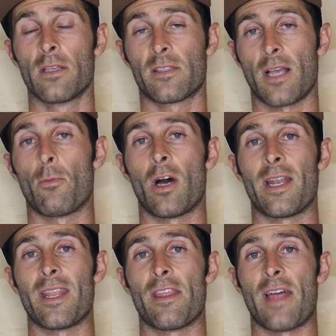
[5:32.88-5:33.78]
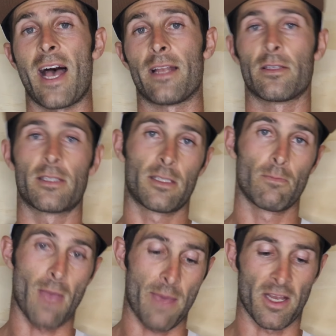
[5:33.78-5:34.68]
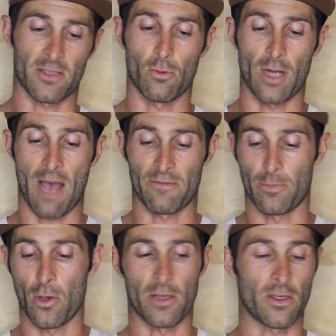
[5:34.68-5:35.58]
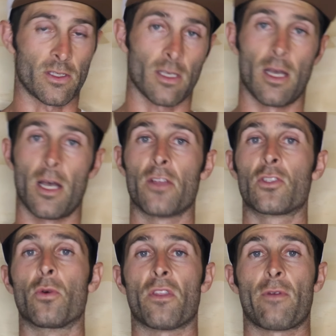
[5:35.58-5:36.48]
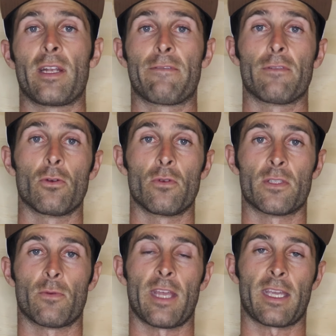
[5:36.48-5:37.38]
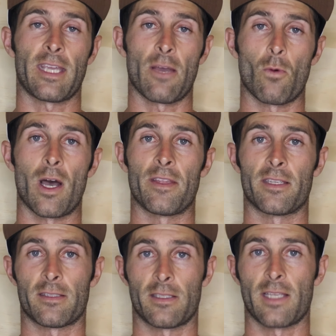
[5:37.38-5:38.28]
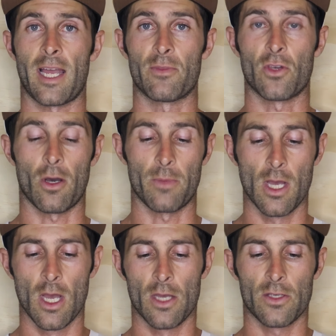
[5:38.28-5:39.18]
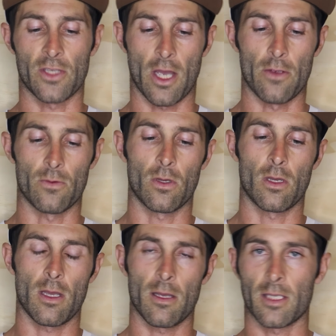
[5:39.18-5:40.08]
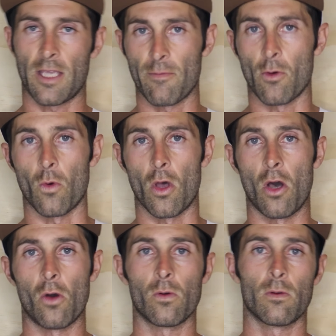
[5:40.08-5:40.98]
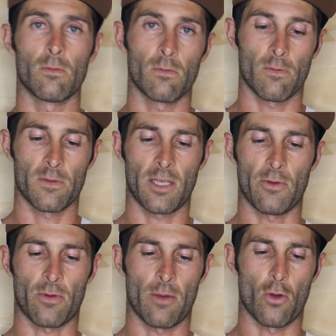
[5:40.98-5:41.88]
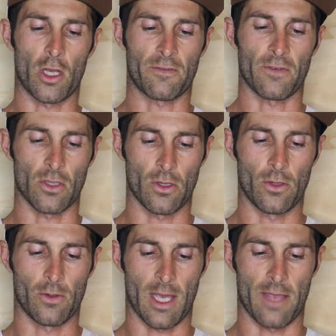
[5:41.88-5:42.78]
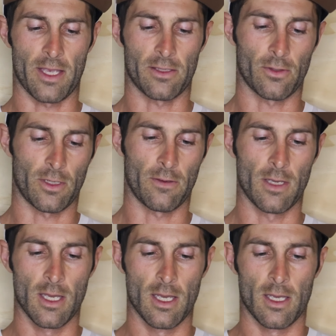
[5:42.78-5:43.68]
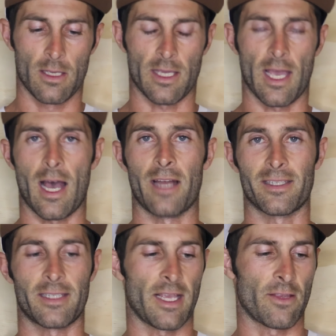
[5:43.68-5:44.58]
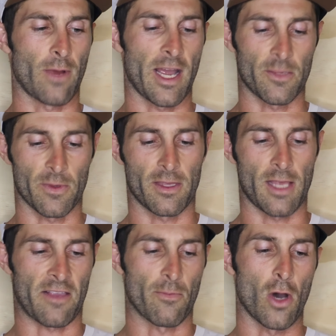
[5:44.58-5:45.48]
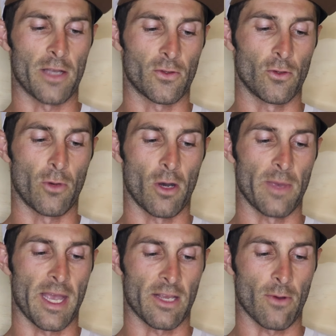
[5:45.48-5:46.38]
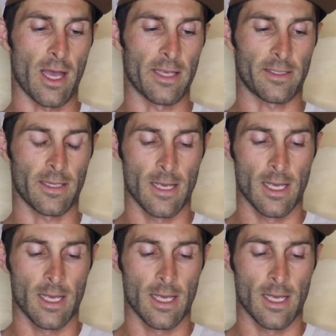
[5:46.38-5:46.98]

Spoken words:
someone that maybe doesn't want to have to purchase 2 or 3 different lures when they can get one that does the same job. So give them a whirl, see which one works for you, and then sort of, yeah, understand the range. But that's my 2 bob anyways.